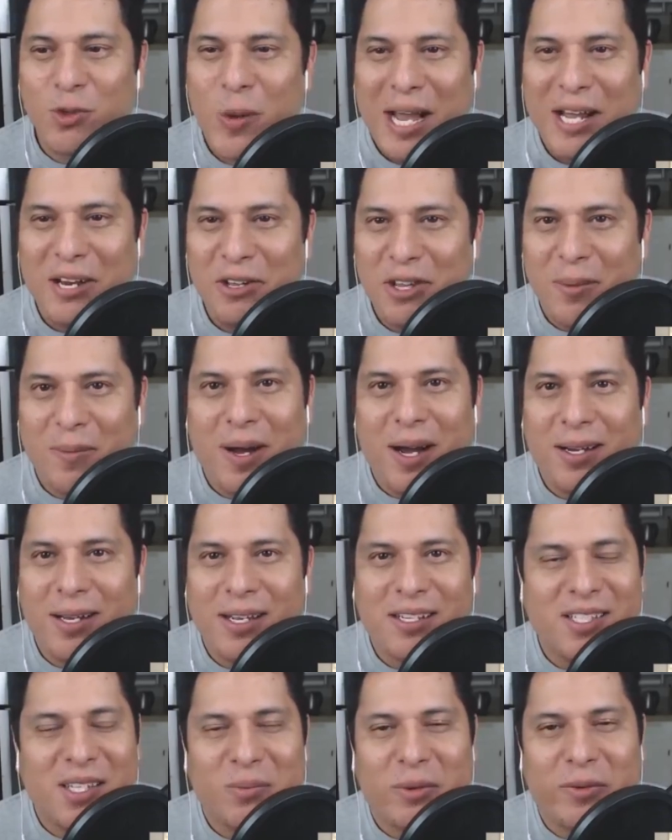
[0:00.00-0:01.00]
is why I do the
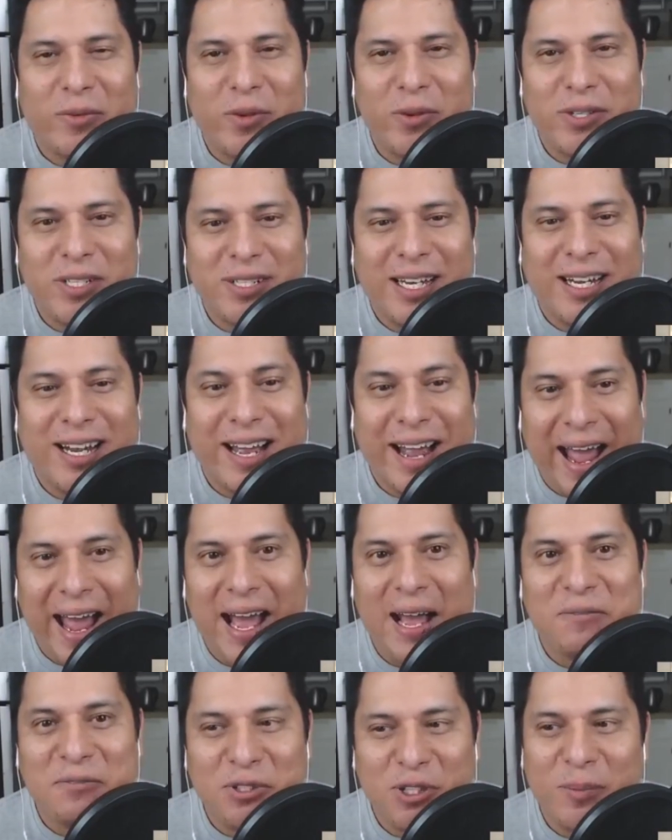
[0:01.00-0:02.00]
podcast and the reviews, because like I
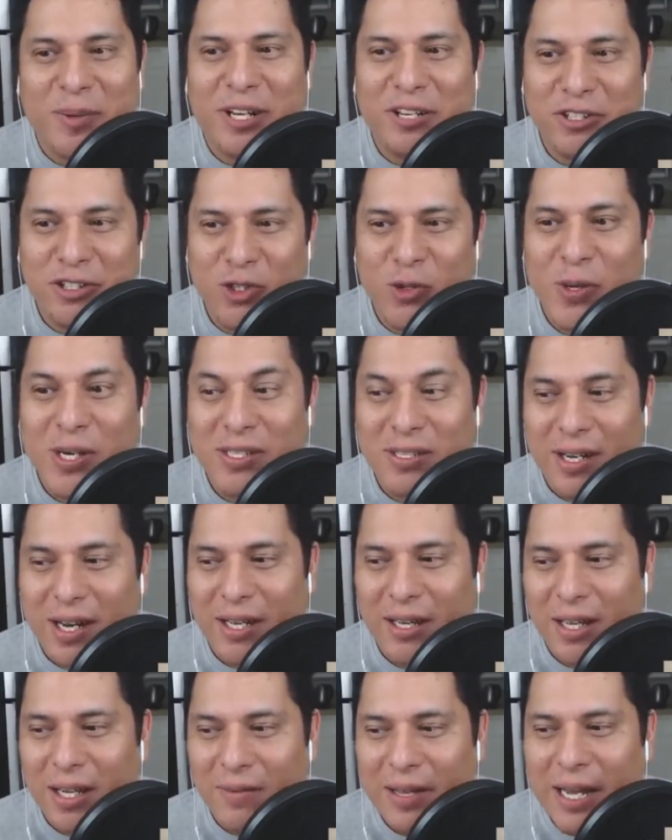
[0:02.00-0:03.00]
have so many stories that
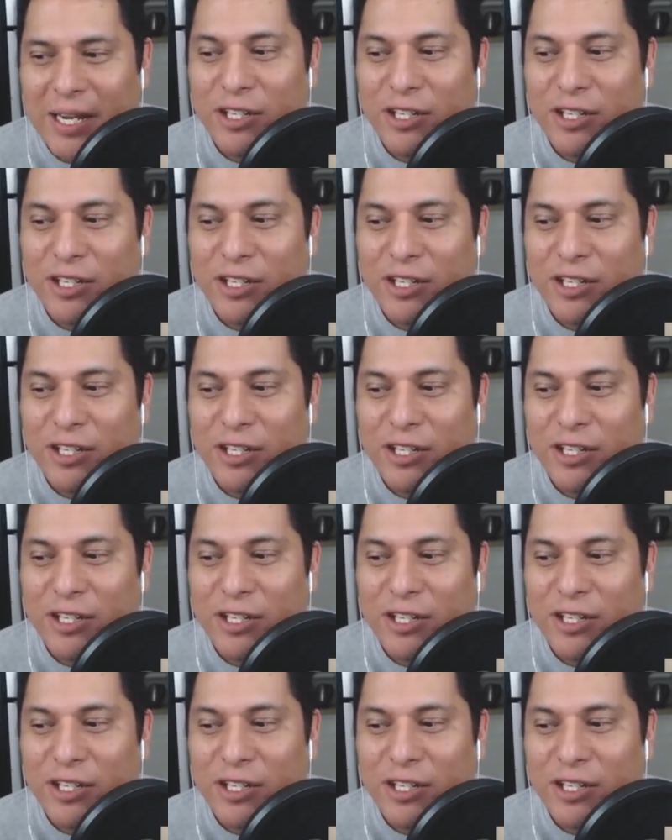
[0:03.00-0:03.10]
I love.